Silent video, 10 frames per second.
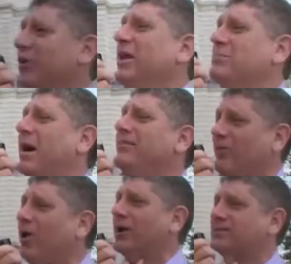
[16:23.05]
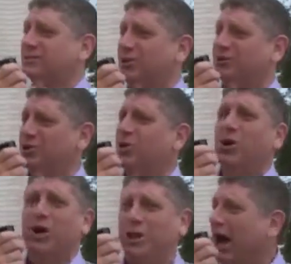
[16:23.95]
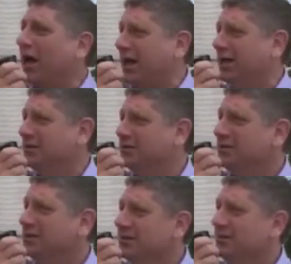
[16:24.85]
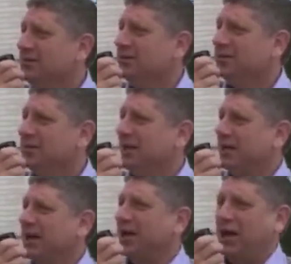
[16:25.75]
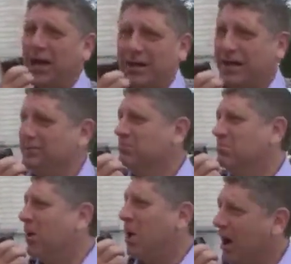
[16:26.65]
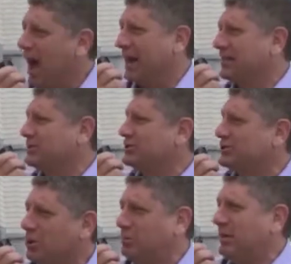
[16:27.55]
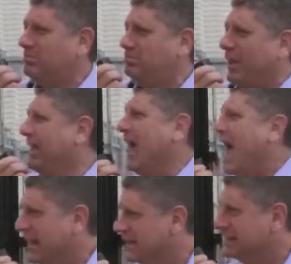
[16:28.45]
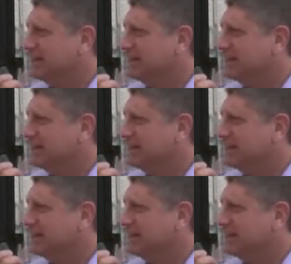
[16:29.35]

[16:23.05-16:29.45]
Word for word: donate my voice so that you don't cluck like a clucking, moronic, stupid pea head.